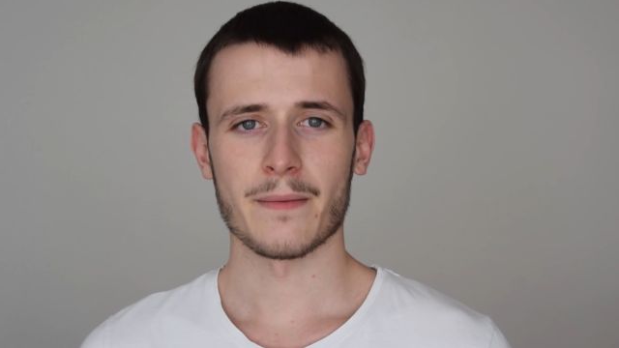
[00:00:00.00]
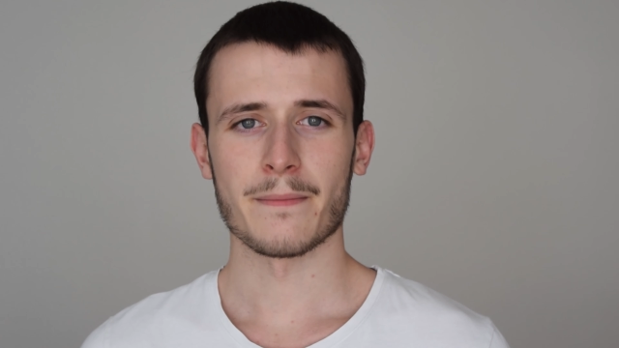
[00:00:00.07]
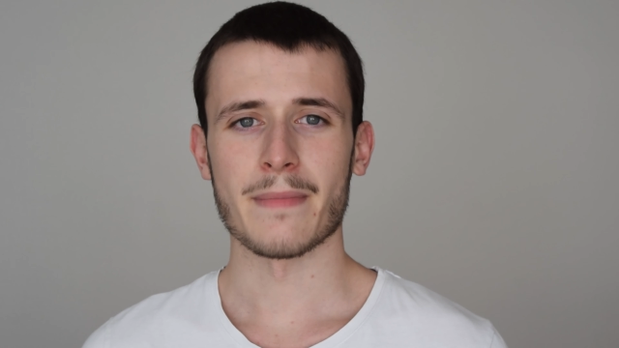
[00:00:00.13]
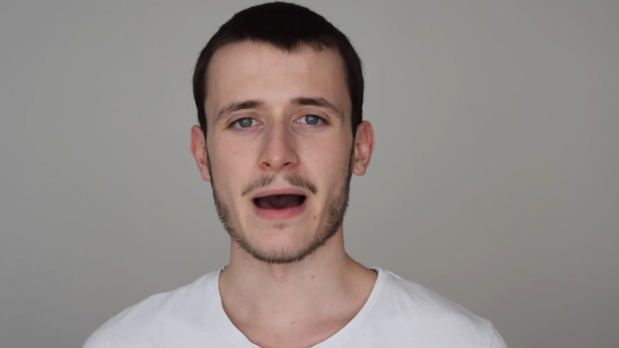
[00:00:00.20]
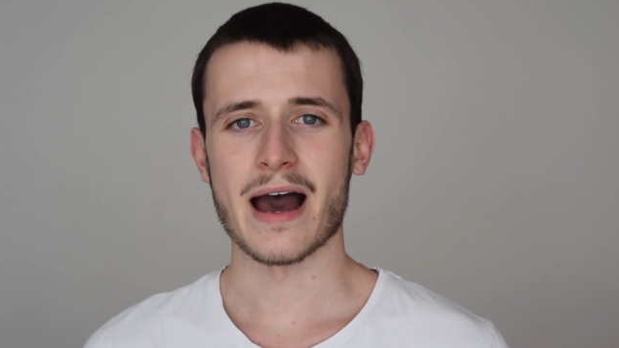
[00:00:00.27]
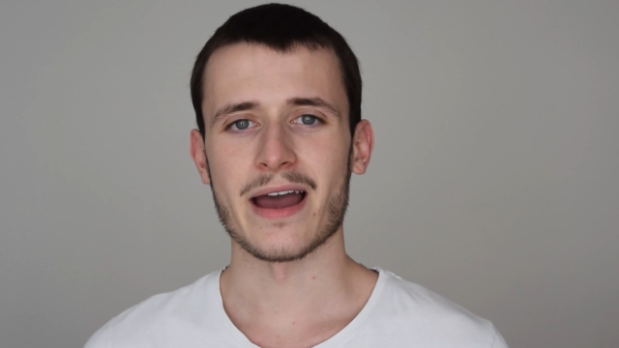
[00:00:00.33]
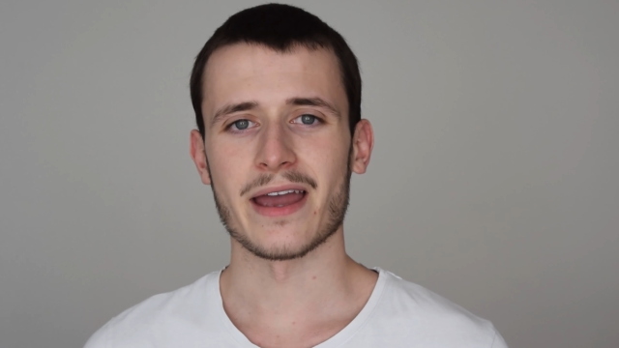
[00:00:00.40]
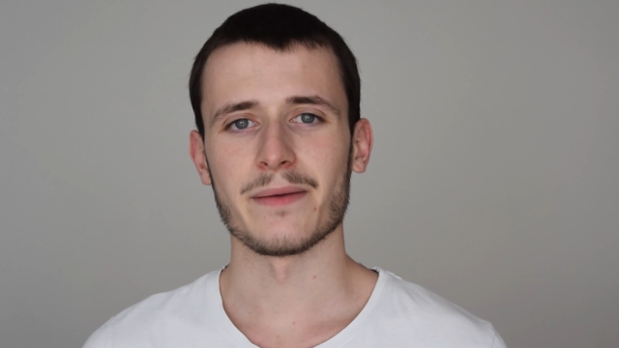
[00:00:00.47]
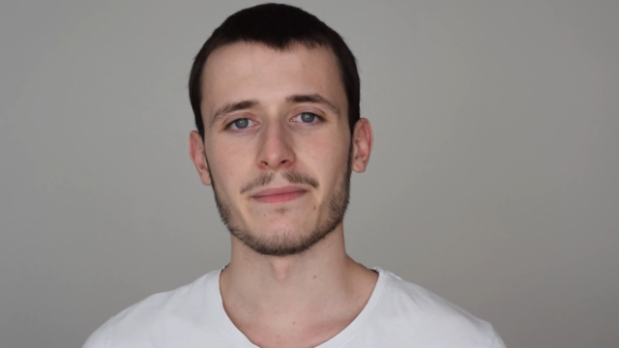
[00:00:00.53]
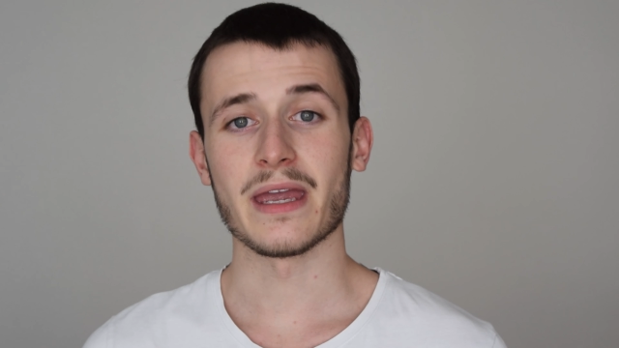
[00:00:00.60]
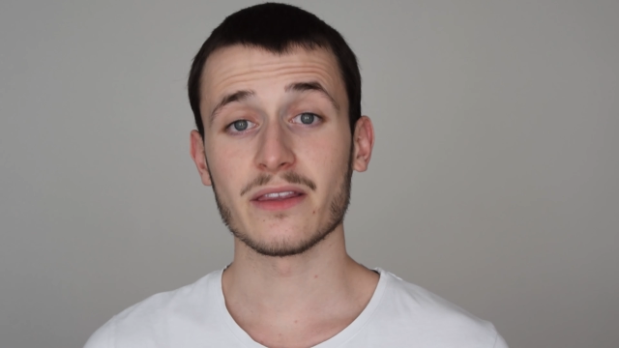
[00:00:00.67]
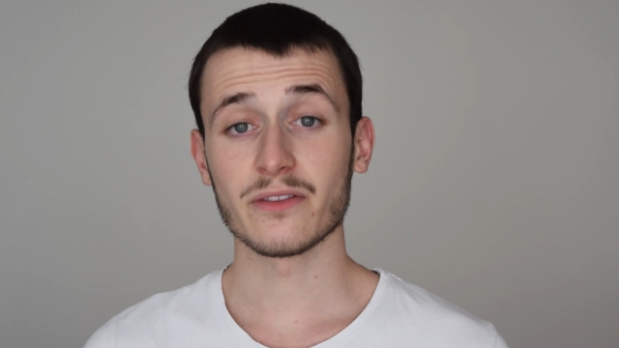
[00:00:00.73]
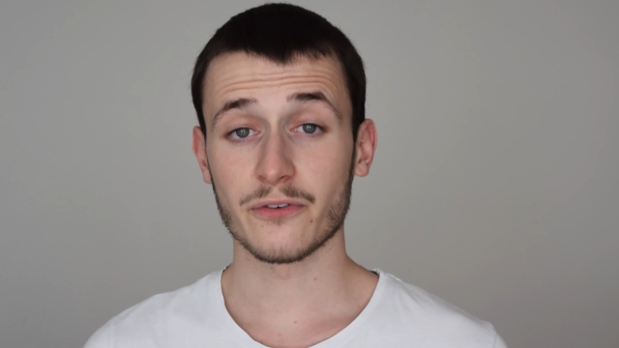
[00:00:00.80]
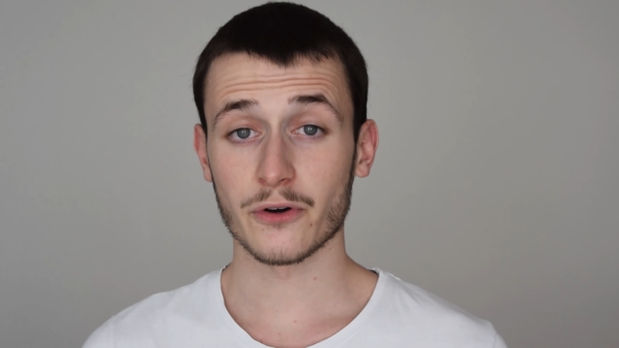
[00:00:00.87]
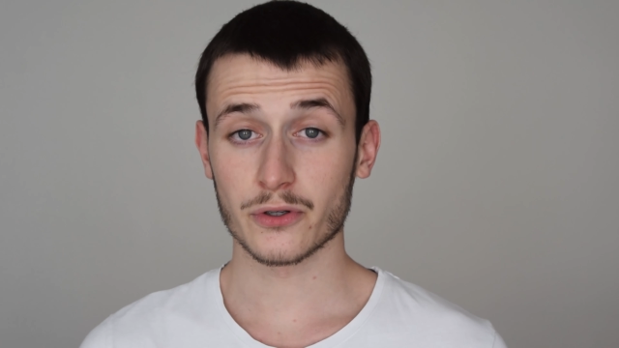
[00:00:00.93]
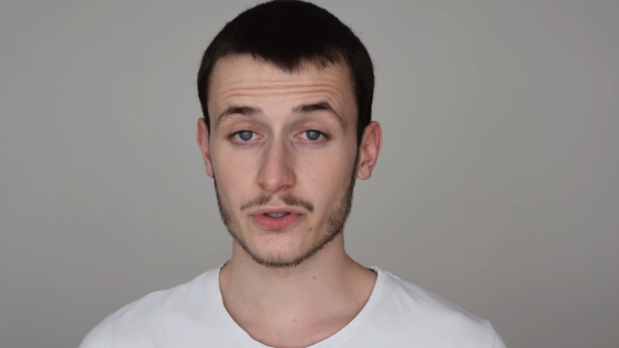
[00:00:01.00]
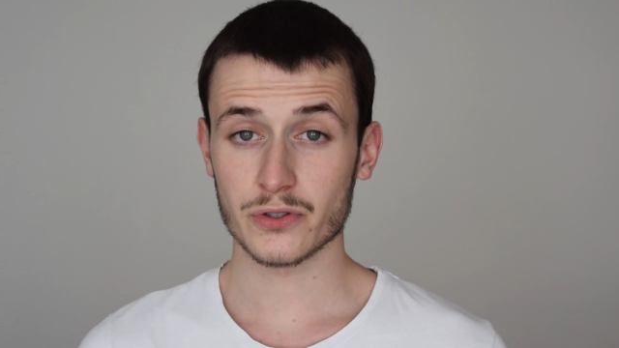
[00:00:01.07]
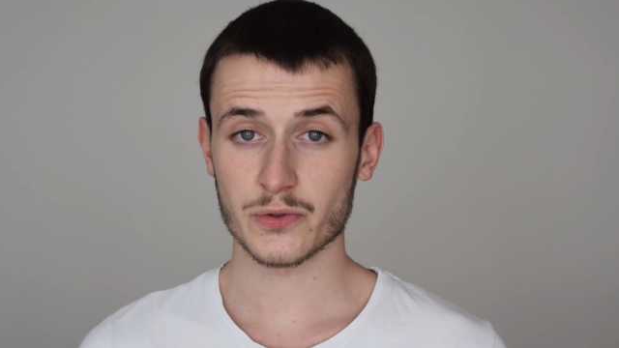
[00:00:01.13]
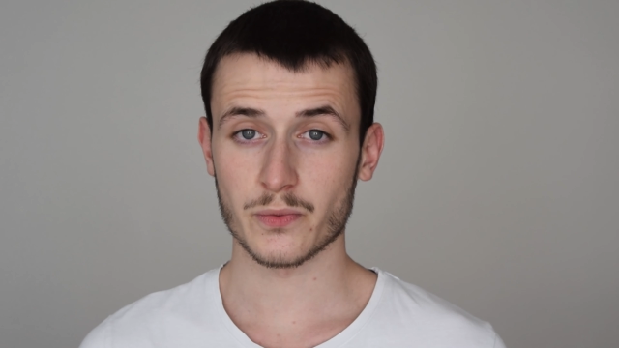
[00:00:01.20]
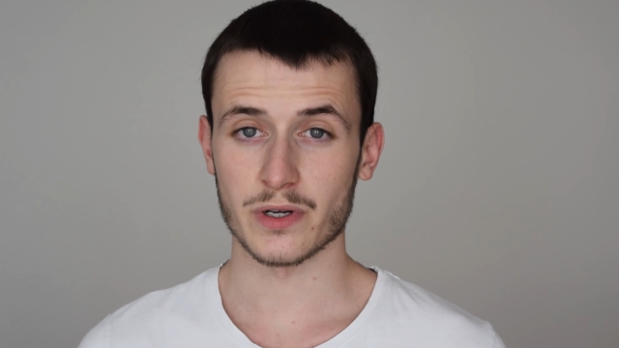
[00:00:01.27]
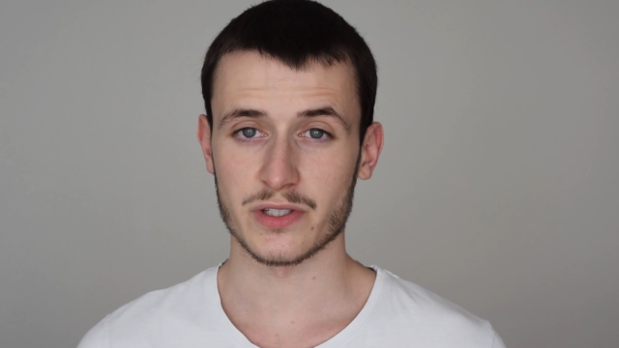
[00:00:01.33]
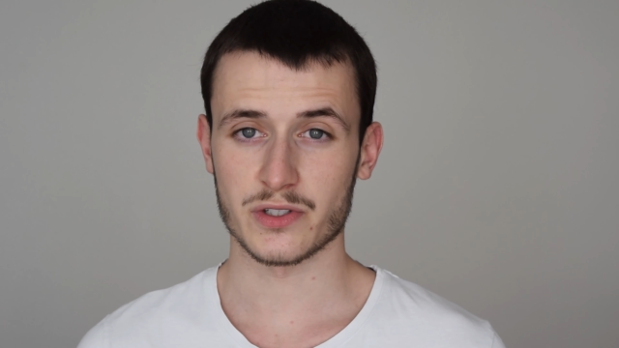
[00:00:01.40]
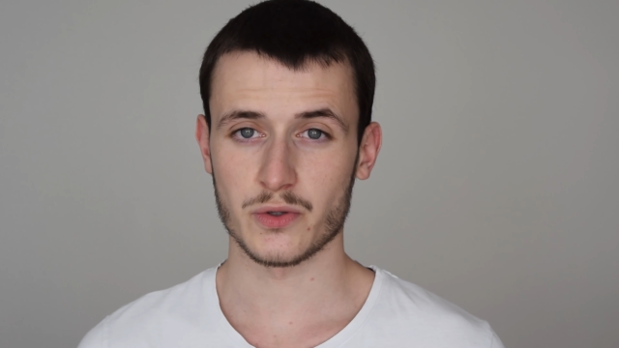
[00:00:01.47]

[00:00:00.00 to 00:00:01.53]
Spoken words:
My main focus was